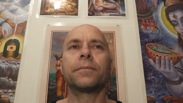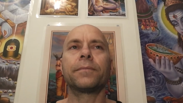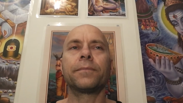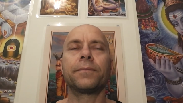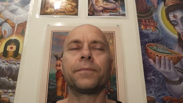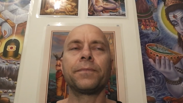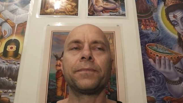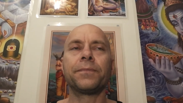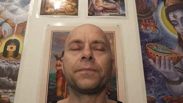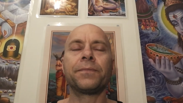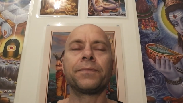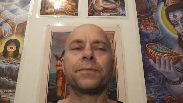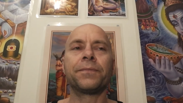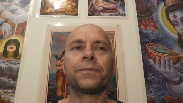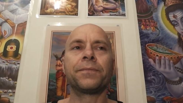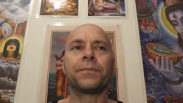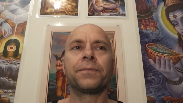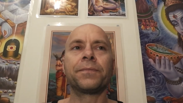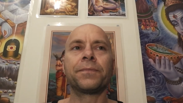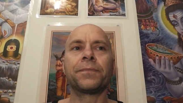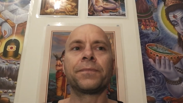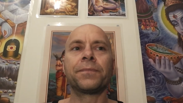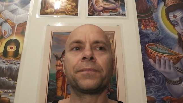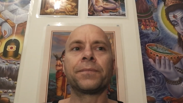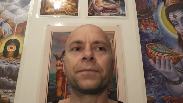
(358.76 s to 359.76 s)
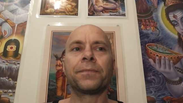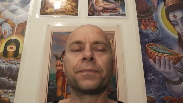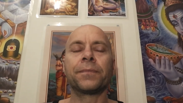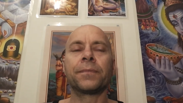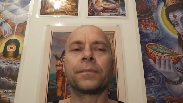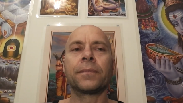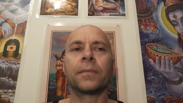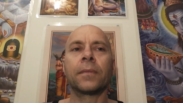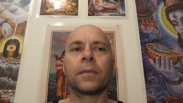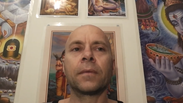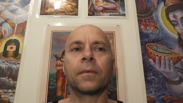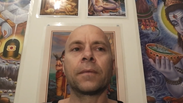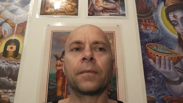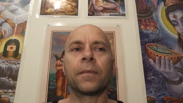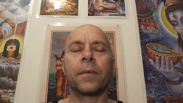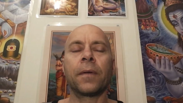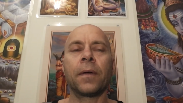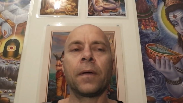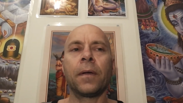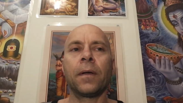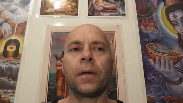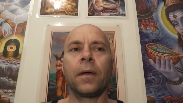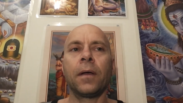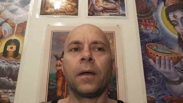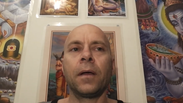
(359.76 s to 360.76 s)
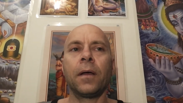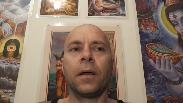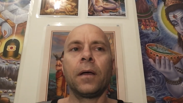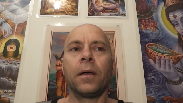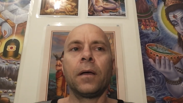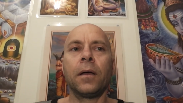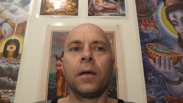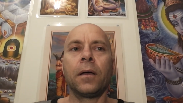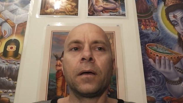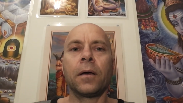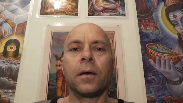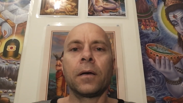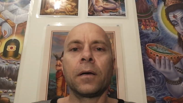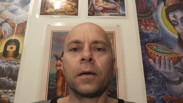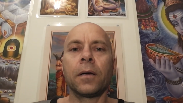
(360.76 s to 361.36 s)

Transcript: No one is speaking in this clip.